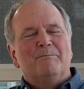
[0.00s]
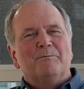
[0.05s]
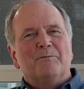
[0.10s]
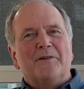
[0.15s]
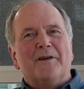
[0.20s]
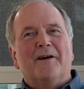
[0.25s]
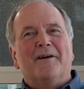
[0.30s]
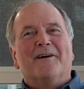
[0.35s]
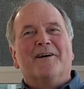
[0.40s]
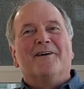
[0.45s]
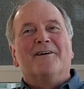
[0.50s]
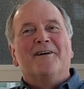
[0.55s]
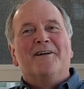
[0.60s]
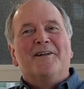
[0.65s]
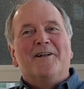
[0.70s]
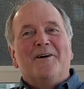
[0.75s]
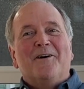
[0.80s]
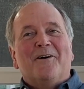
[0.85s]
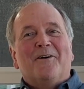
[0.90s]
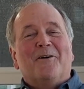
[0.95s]
Yeah.
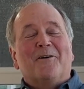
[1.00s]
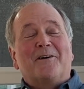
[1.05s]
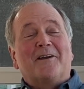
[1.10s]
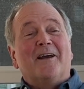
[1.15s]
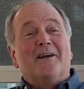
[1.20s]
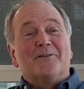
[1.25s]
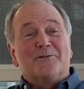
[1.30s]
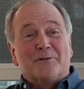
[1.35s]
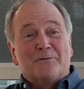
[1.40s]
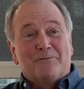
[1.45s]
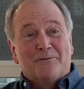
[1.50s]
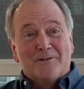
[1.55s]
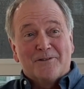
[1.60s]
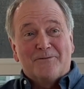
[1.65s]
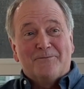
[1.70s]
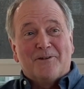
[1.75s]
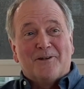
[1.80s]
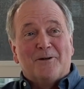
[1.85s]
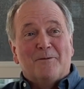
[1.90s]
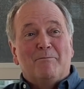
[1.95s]
Okay, so first
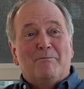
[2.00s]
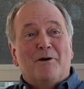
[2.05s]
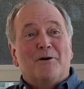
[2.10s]
of all,